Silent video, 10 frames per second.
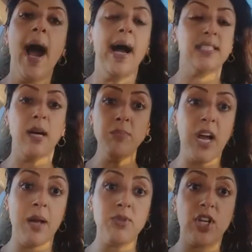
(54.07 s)

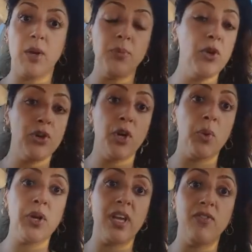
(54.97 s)
Sometimes the computer
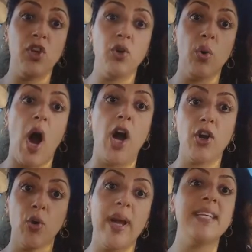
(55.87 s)
will give you a
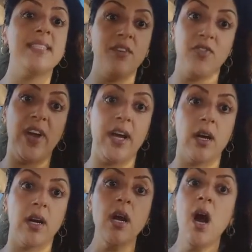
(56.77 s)
crazy
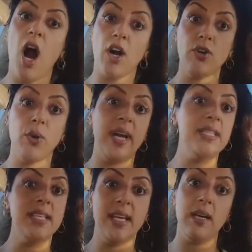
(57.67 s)
fare, a
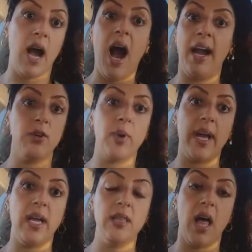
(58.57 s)
crazy high
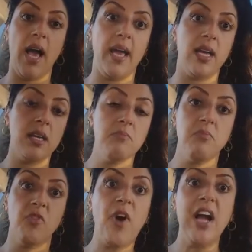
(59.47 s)
rate, like
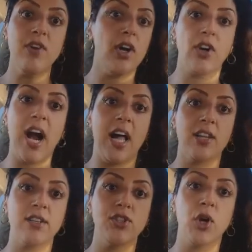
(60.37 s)

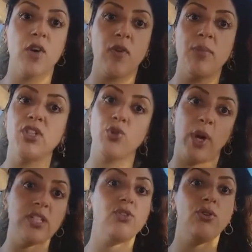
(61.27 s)
$500 to go from
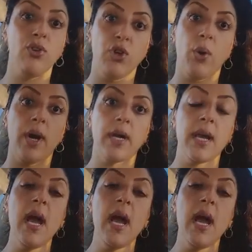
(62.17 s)
Detroit to New York.